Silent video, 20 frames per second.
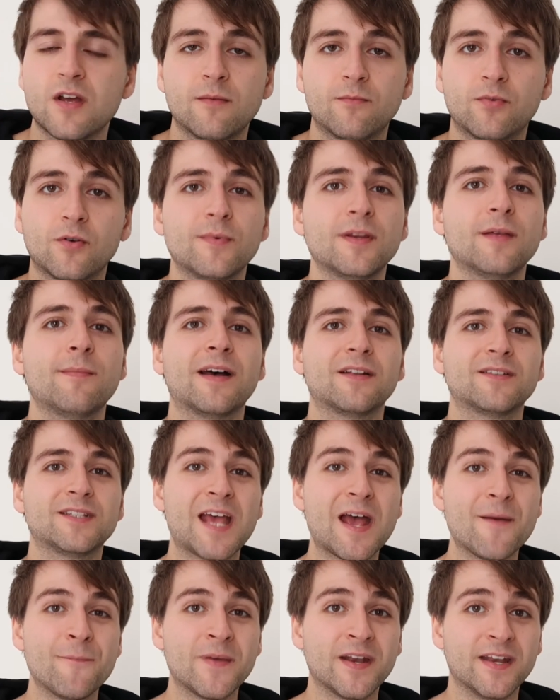probably about
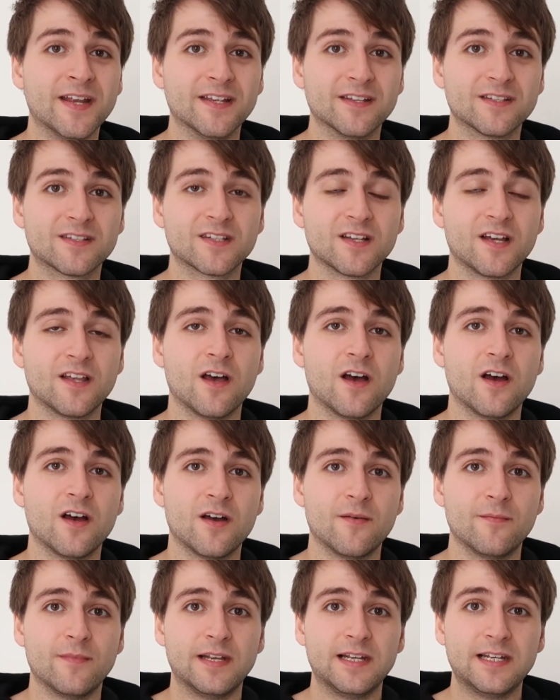10 minutes,
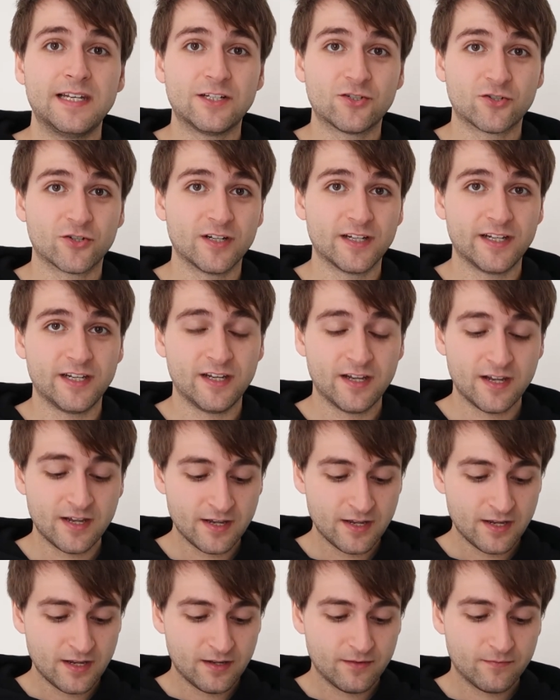literally
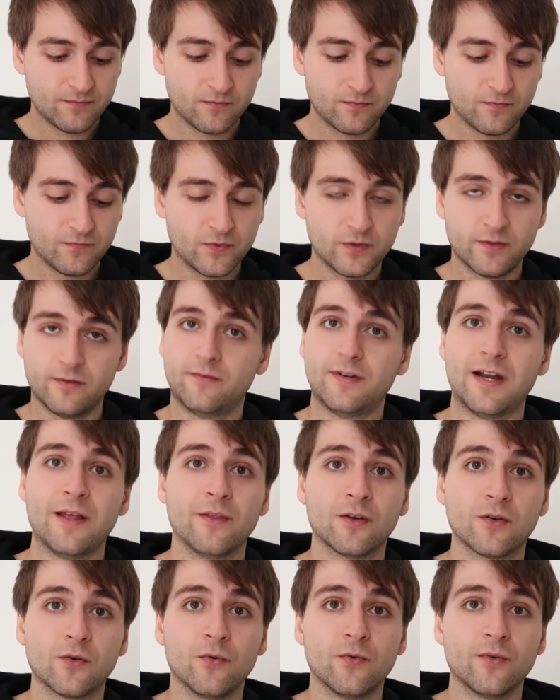
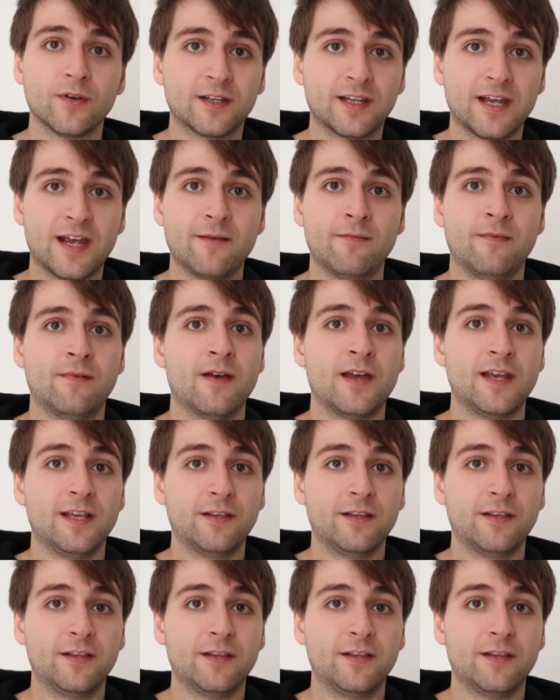round the corner came a